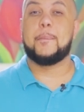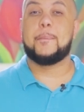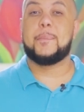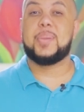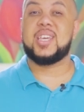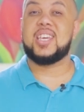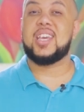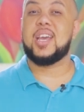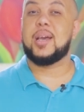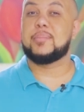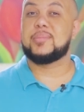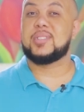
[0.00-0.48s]

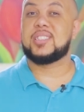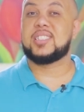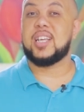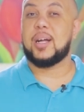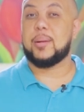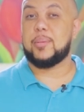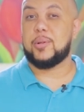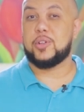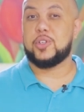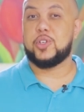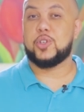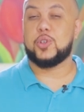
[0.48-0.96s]

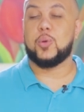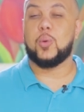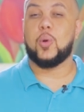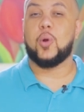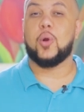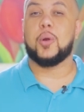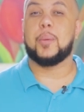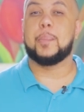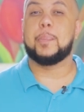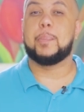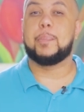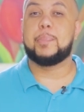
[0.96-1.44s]
BMW
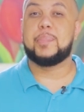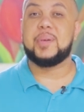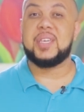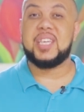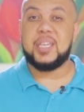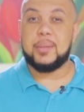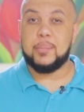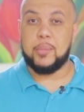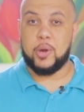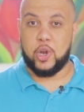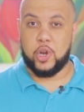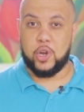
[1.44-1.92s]
or
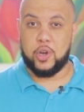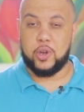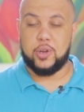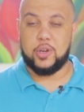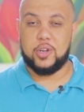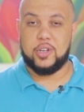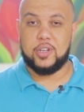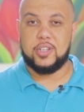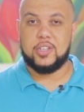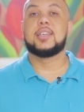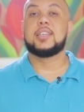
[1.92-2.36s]
Beamer.